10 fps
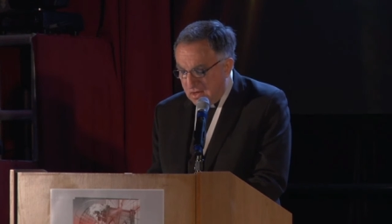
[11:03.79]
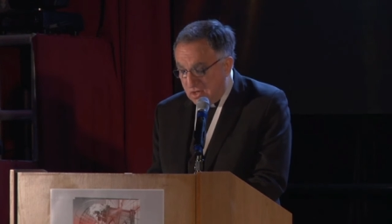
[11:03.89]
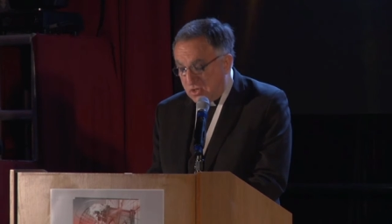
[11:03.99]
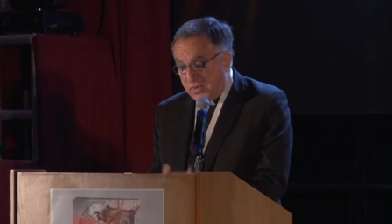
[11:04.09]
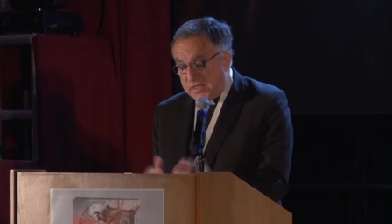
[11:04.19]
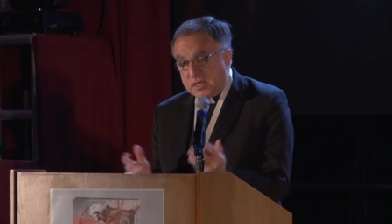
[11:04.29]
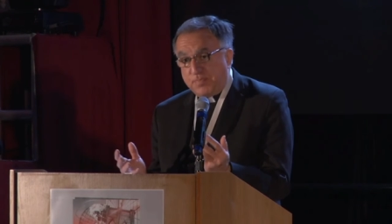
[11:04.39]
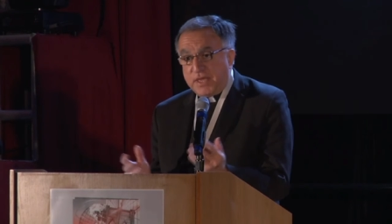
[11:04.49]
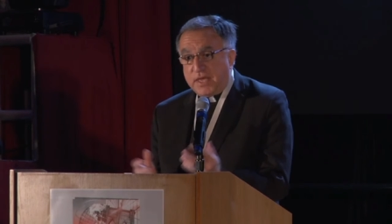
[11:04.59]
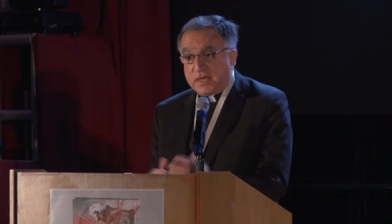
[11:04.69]
Or do we
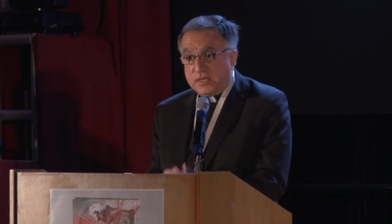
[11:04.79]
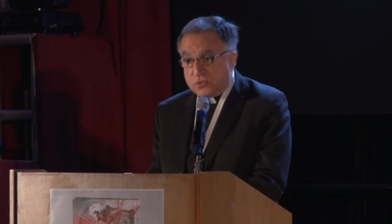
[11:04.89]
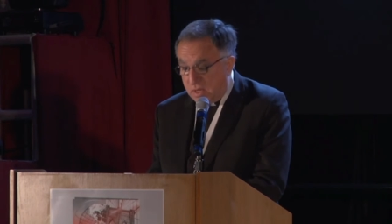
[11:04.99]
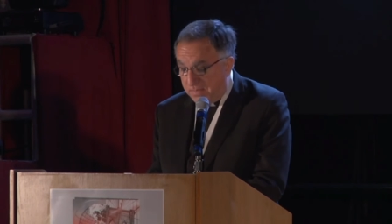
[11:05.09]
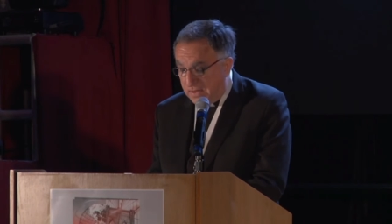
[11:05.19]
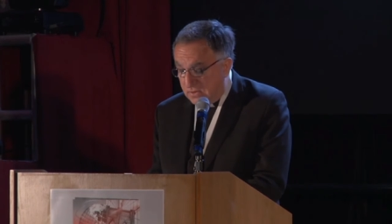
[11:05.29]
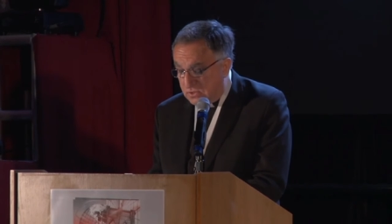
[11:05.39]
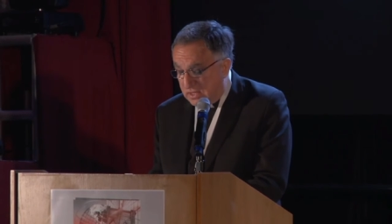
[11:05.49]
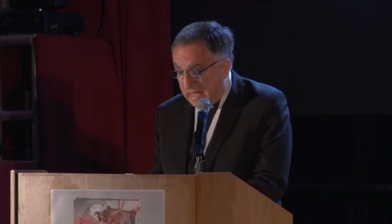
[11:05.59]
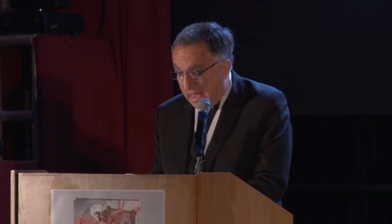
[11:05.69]
simply contribute
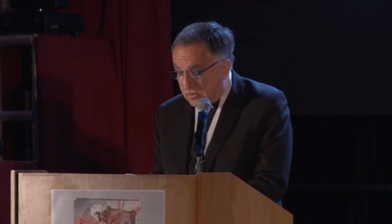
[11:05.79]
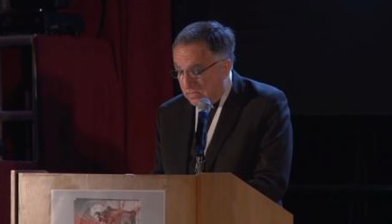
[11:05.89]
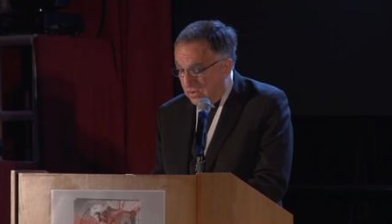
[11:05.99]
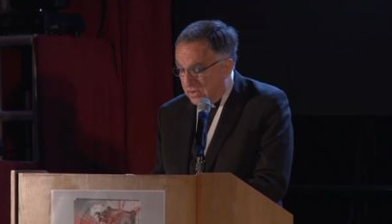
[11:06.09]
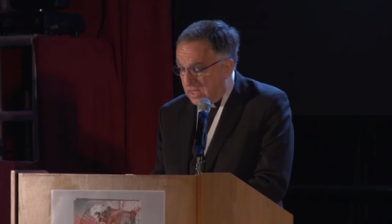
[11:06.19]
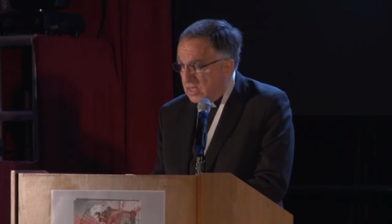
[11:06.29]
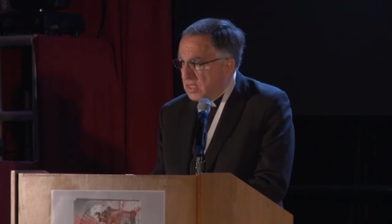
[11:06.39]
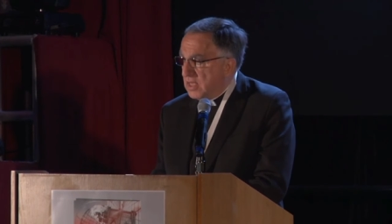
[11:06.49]
to the acrimony,